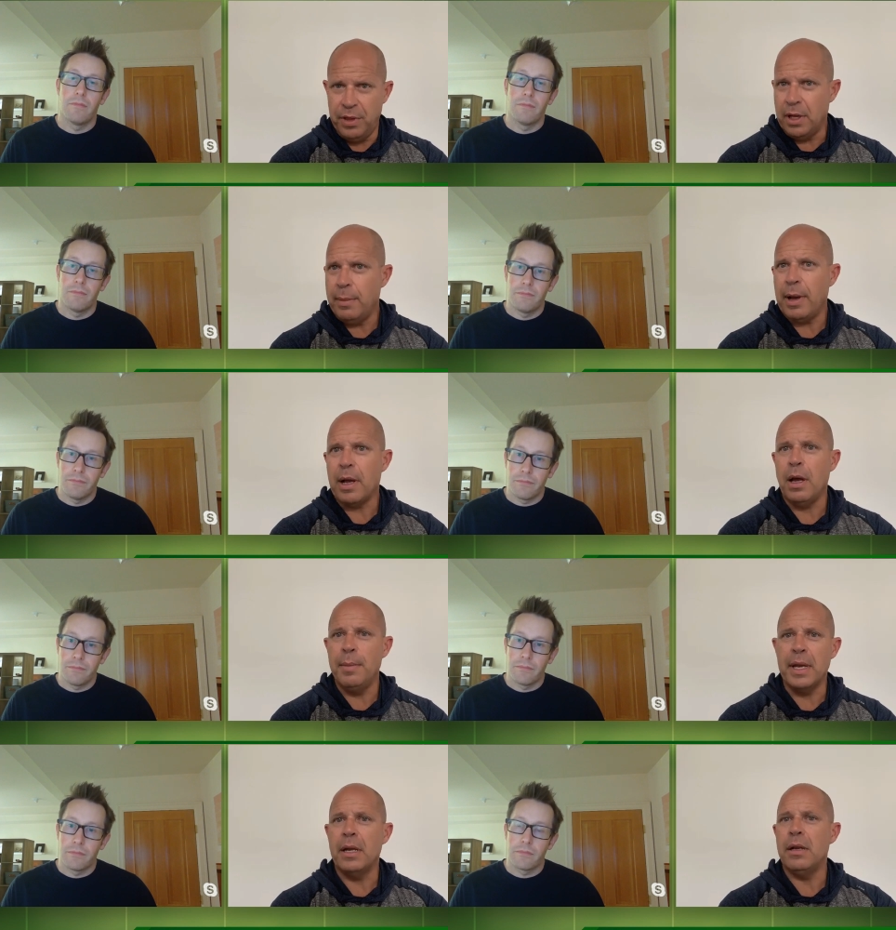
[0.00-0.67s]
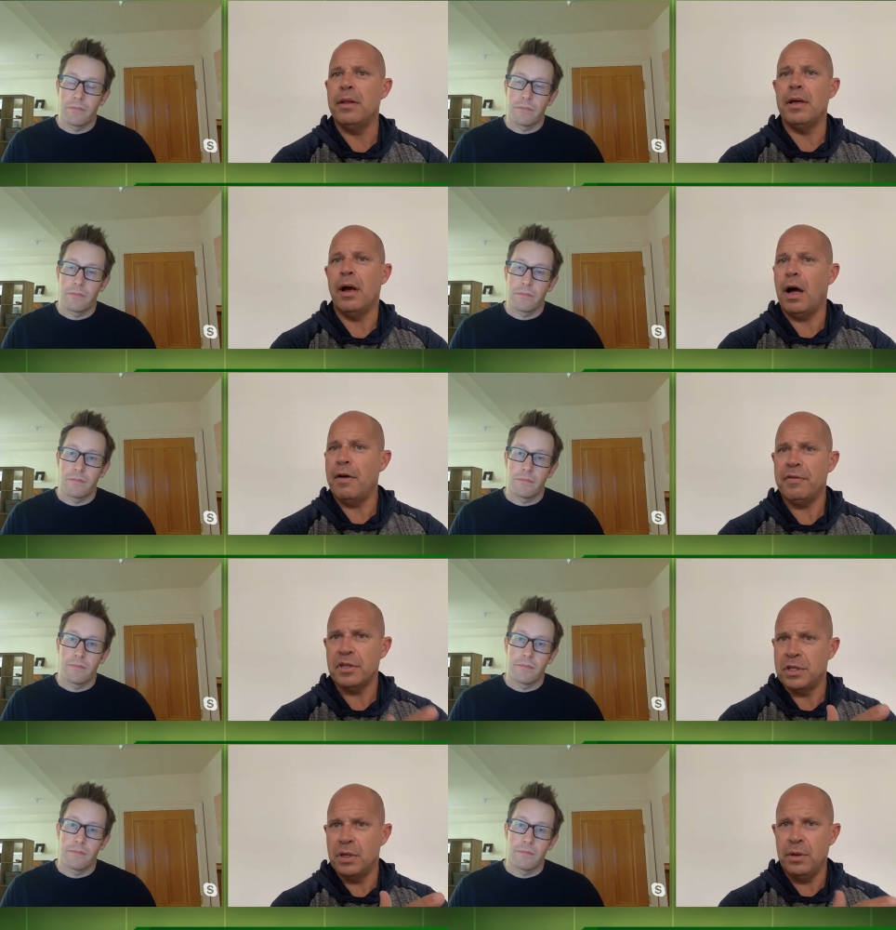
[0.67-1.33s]
Speaker 1: Think about coming into the
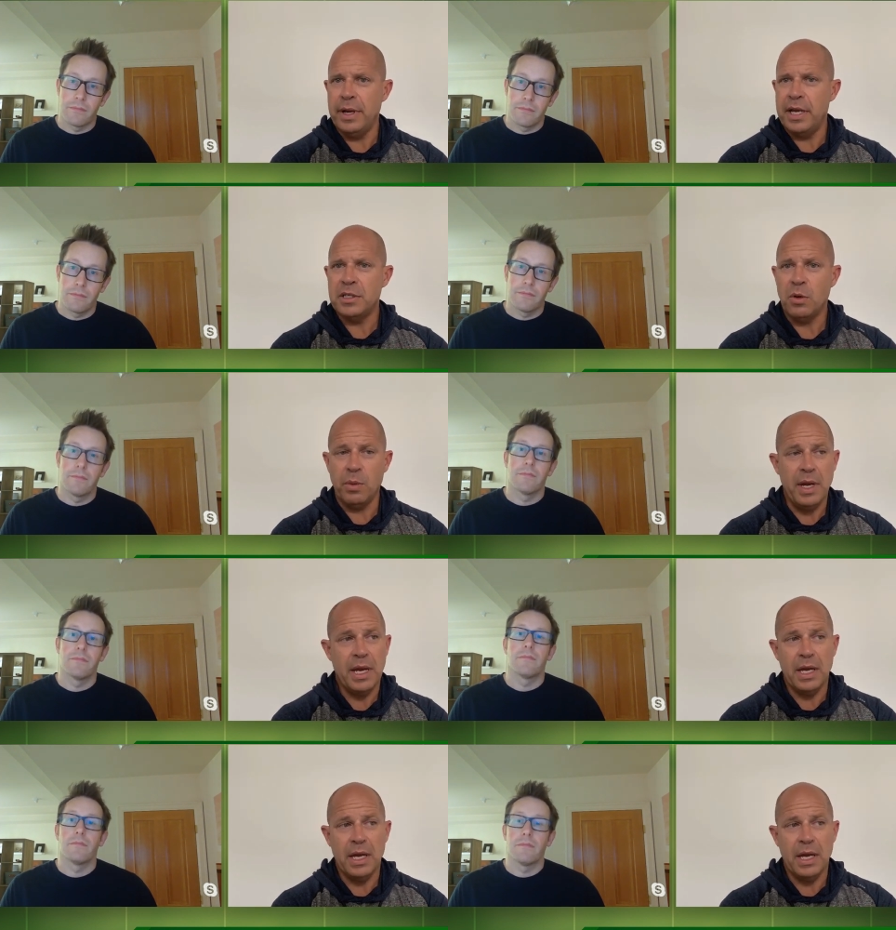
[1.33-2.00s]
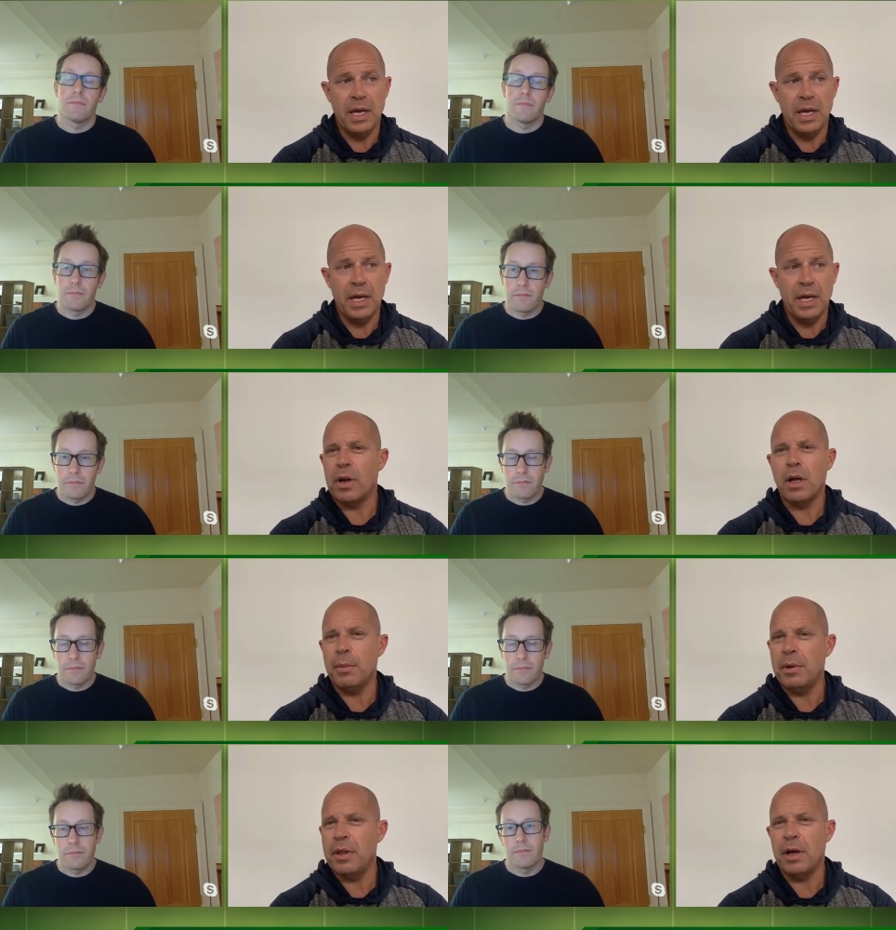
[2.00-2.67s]
office 2 days a week. And if you don't
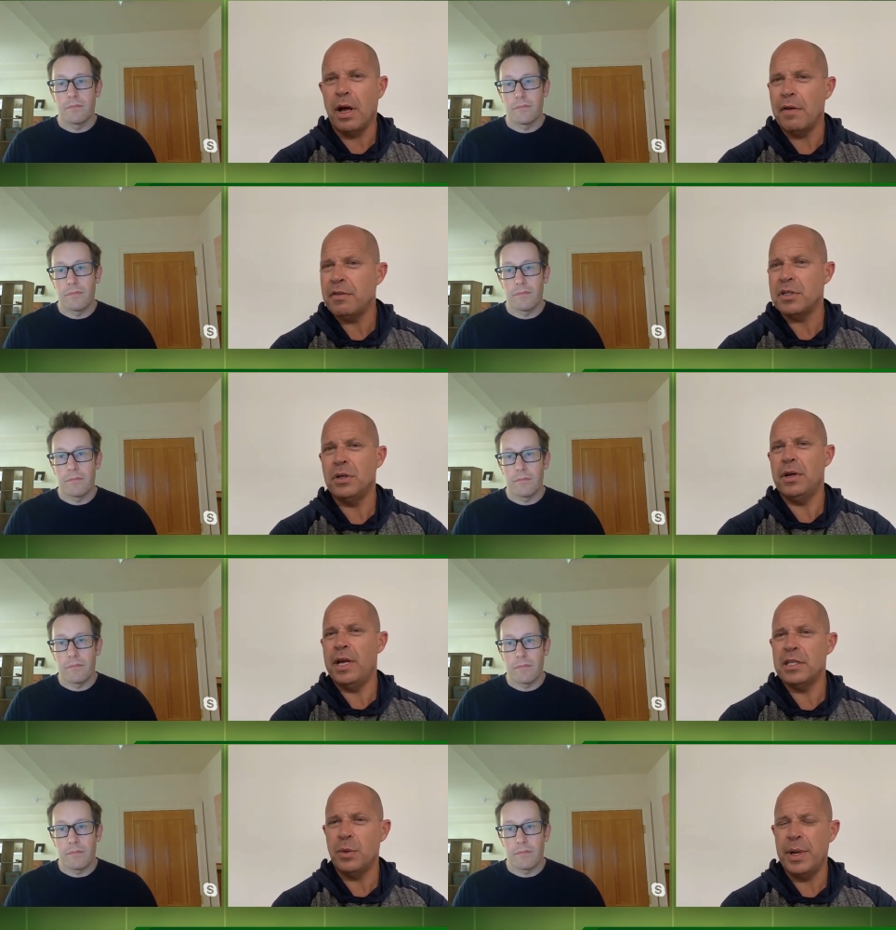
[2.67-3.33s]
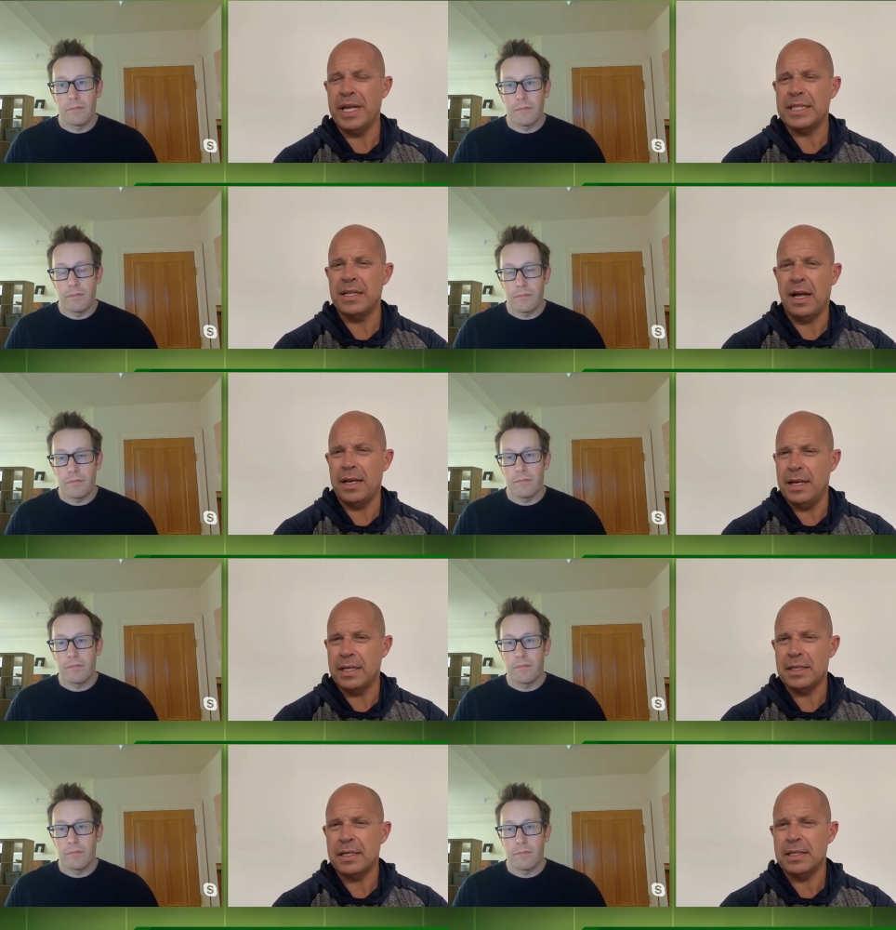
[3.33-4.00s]
want to come into the office 2 days a week, it's
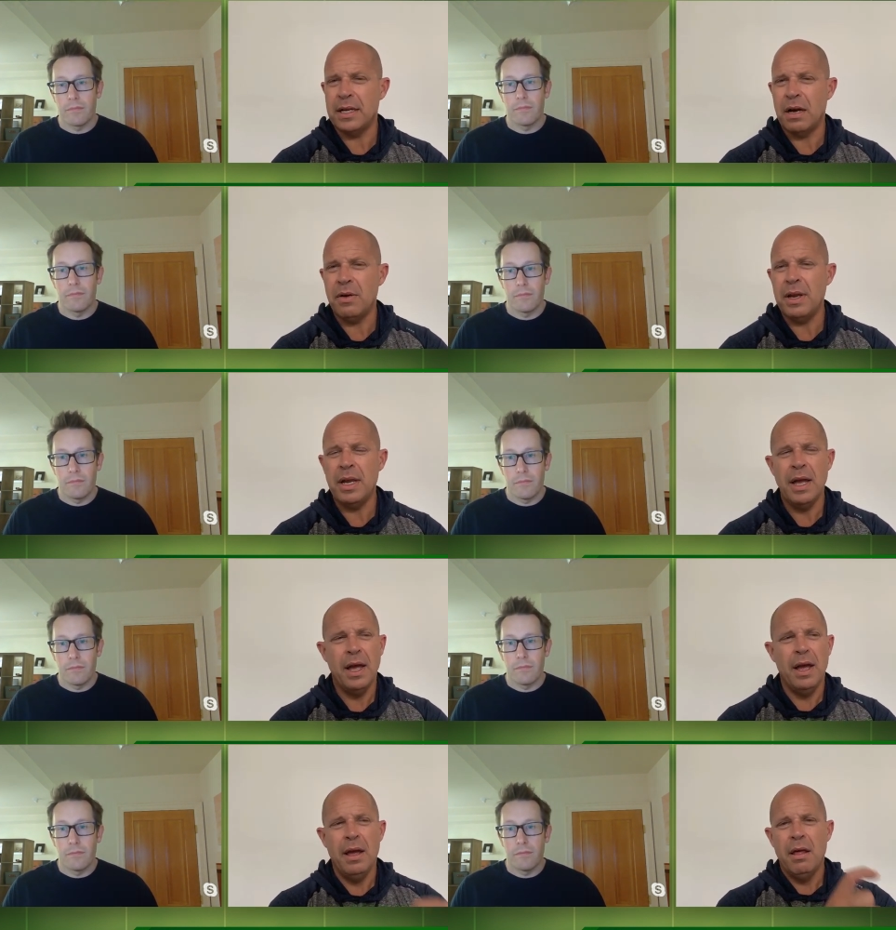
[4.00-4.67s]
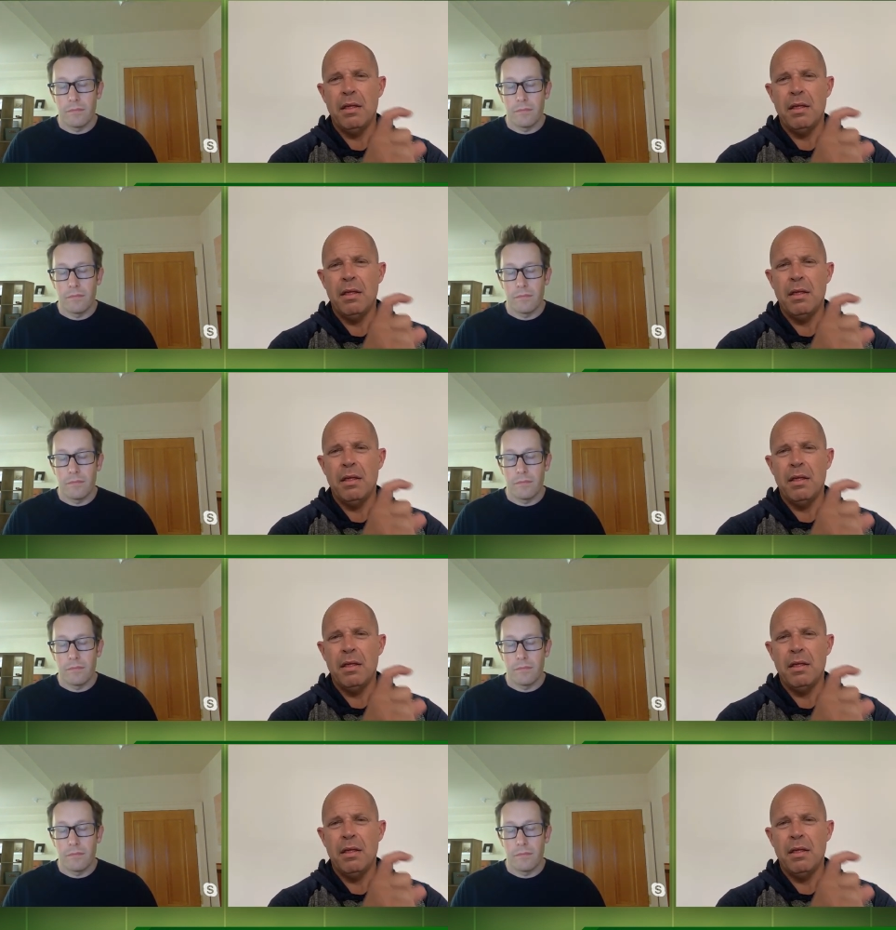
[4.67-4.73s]
not necessary.